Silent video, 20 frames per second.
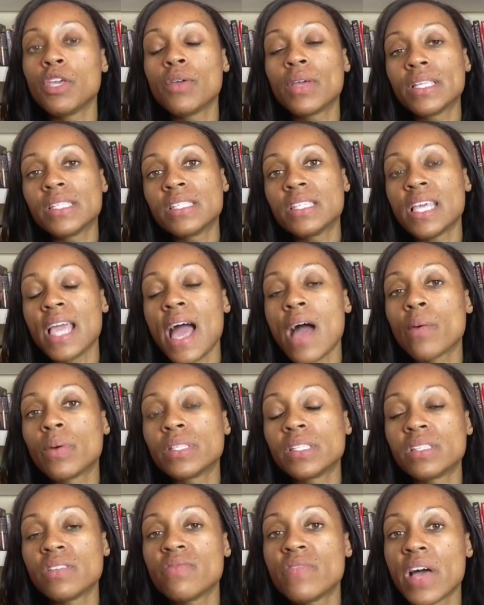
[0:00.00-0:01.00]
You can see how
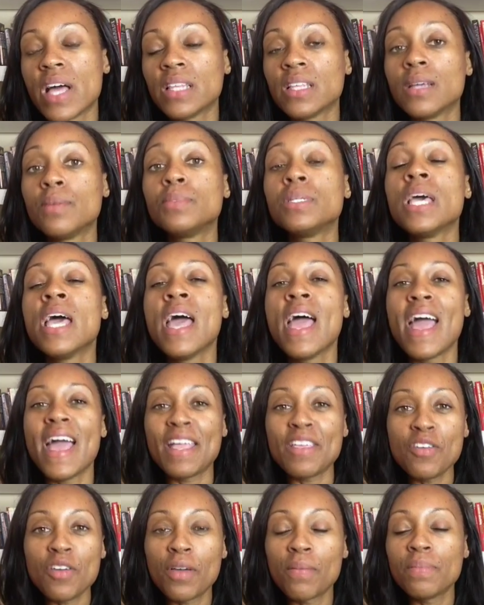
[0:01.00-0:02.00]
it's developed
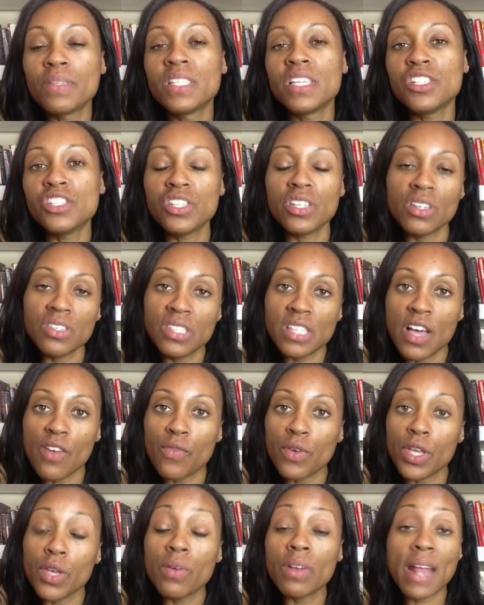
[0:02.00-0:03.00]
and you can position
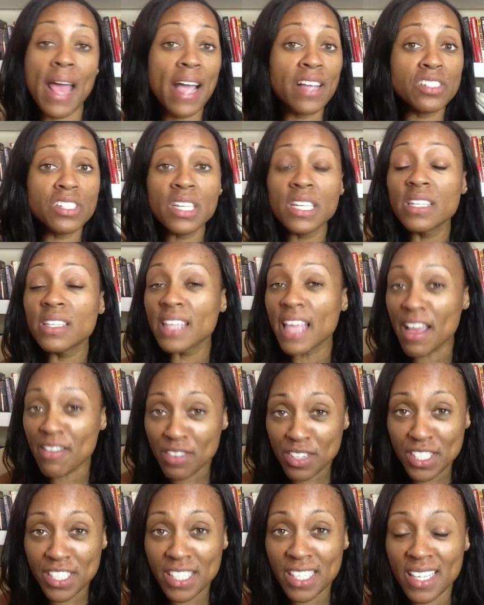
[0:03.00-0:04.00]
yourself where you can actually
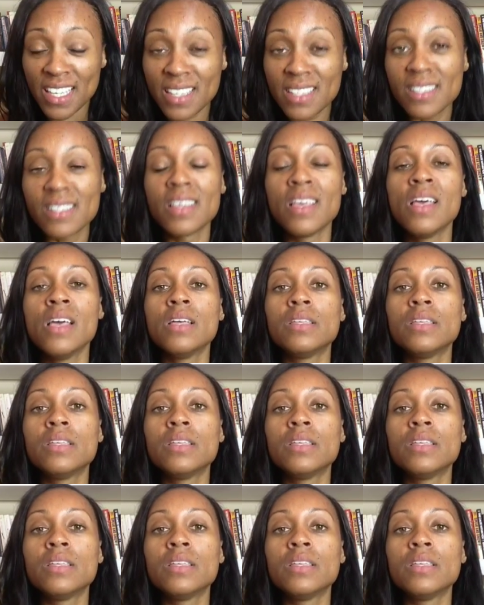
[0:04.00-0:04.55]
leverage this